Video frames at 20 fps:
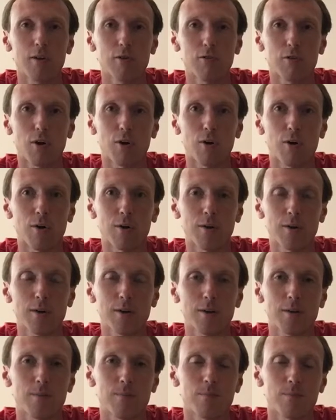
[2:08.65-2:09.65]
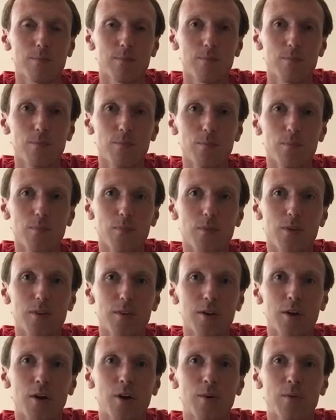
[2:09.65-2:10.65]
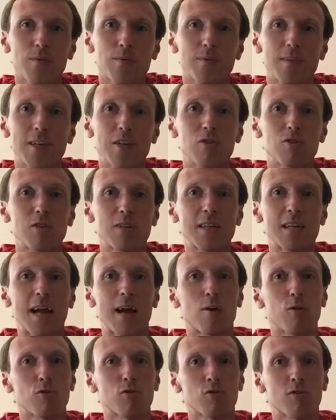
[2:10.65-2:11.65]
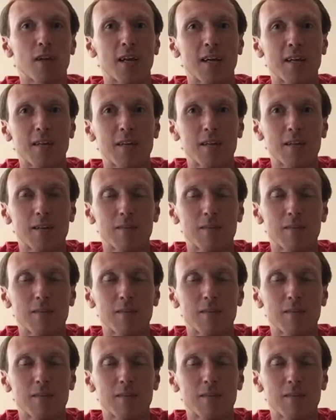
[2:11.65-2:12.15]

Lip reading: So, you know, they usually announce like